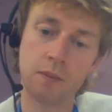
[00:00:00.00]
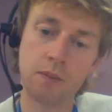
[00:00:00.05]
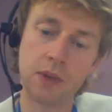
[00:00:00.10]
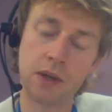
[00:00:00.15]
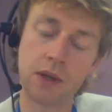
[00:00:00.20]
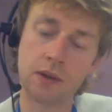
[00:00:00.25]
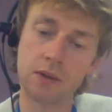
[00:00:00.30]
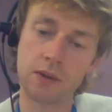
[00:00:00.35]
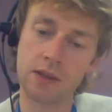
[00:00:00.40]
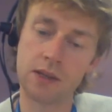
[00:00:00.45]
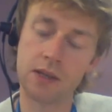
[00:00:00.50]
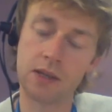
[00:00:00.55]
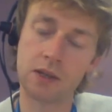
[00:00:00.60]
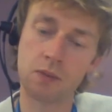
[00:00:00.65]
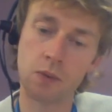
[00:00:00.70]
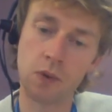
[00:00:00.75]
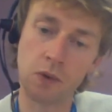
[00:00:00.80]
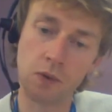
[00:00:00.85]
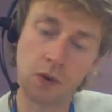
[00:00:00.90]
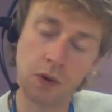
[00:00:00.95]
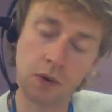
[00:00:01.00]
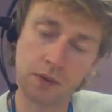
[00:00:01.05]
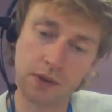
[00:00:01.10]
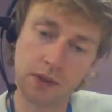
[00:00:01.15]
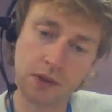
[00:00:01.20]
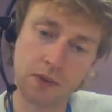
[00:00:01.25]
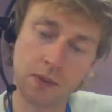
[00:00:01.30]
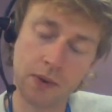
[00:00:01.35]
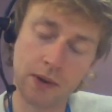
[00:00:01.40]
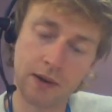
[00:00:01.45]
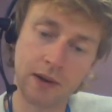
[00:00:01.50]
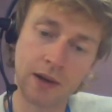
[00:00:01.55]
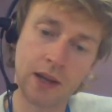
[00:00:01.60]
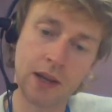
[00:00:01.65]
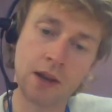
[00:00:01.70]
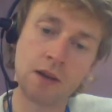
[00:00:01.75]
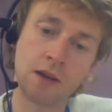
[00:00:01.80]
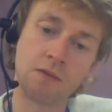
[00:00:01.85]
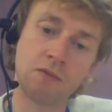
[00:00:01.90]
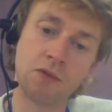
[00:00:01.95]
because this will
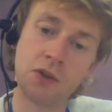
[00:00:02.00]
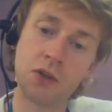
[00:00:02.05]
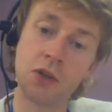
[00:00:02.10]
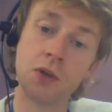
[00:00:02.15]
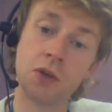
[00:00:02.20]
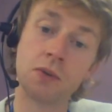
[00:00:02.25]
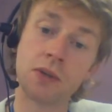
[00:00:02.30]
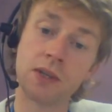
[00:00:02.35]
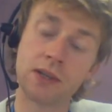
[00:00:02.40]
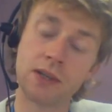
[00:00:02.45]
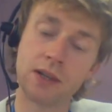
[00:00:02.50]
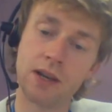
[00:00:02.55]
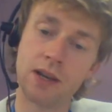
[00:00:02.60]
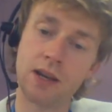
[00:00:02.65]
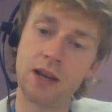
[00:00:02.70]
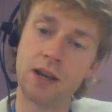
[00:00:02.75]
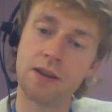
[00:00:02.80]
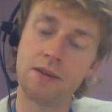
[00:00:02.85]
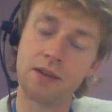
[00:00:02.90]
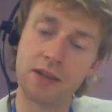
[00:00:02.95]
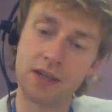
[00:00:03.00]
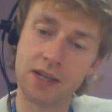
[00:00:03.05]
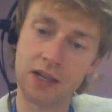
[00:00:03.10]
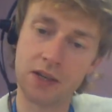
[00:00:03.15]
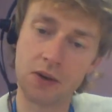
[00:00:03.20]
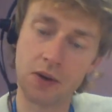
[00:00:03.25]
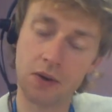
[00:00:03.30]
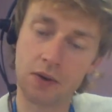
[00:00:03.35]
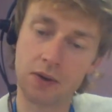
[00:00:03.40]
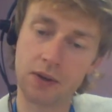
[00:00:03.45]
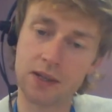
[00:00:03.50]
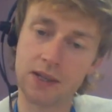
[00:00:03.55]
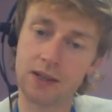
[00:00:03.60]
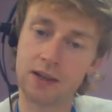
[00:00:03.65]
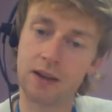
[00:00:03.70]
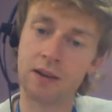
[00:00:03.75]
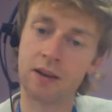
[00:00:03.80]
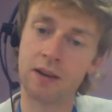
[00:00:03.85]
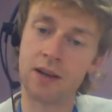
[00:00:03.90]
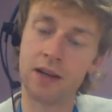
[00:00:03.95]
consequently reduce the detox,
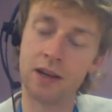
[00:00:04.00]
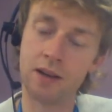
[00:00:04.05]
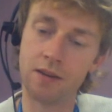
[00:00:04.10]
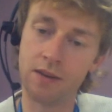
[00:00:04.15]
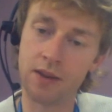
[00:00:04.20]
i.e.